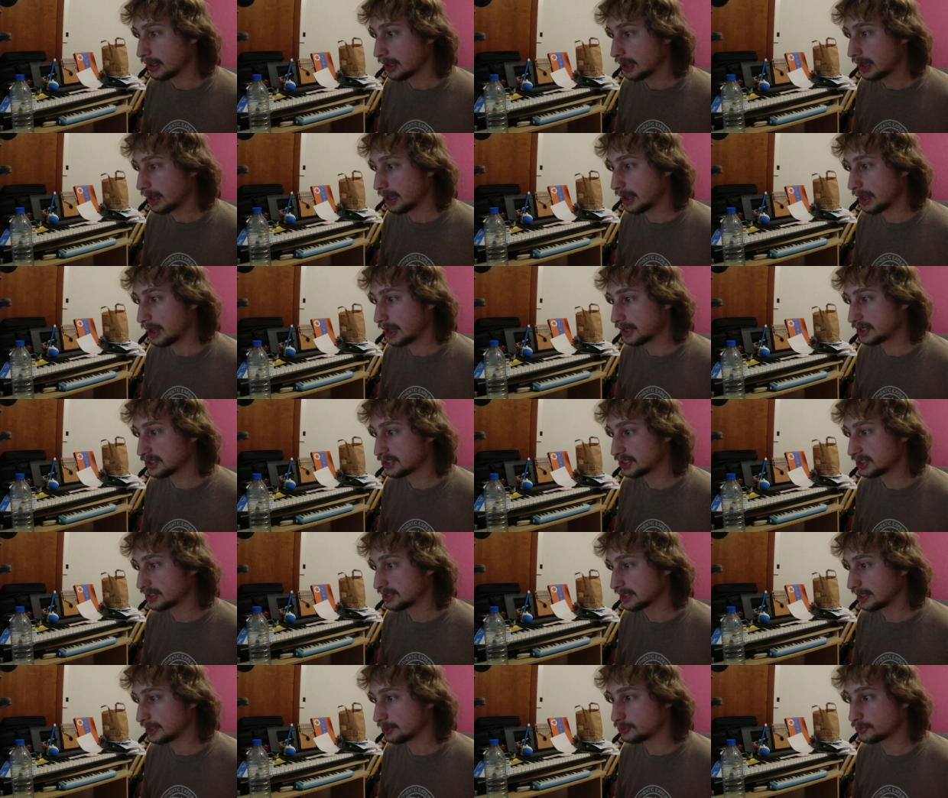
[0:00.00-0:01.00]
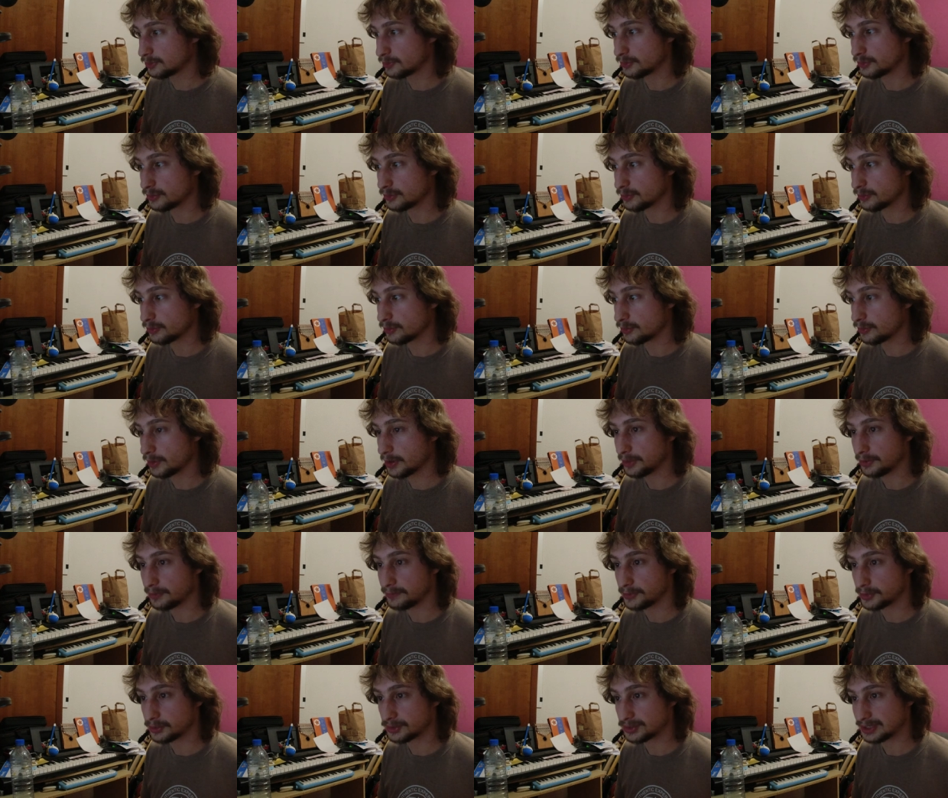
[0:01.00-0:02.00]
uh, she said to one of
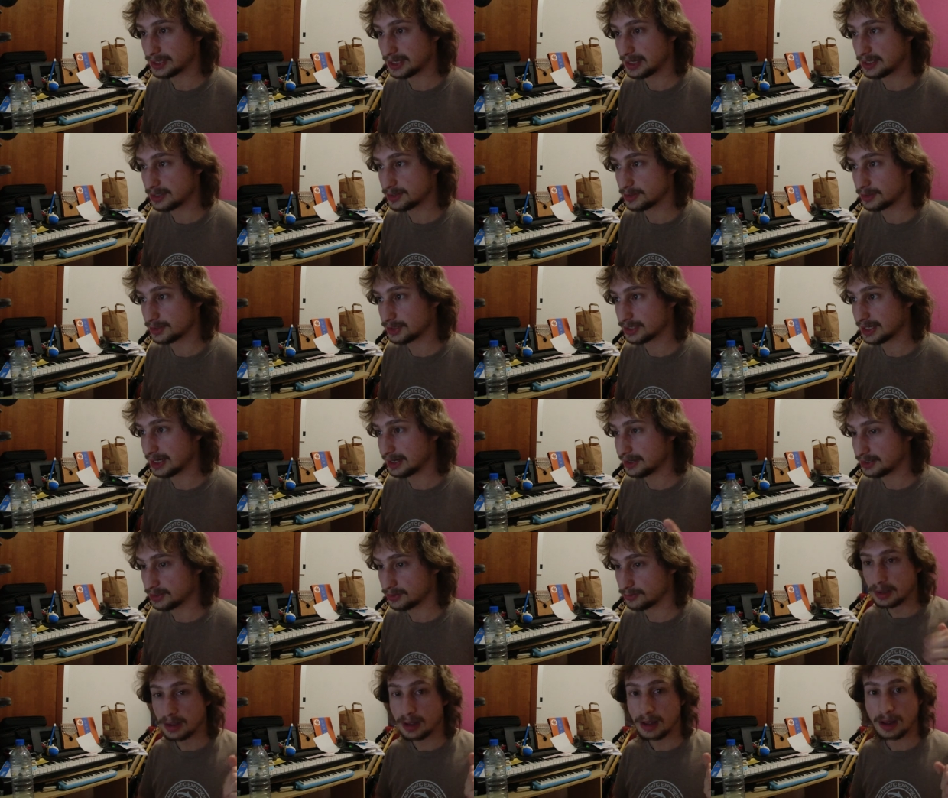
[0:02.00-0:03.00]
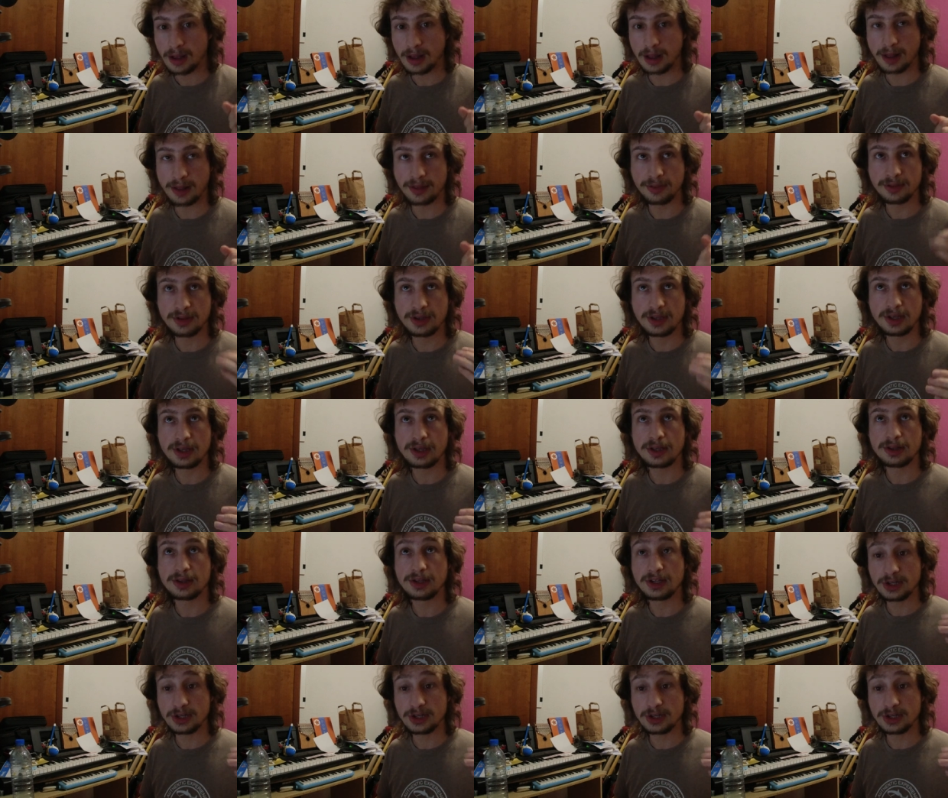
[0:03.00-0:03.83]
her Chinese friends, uh, "Ni ni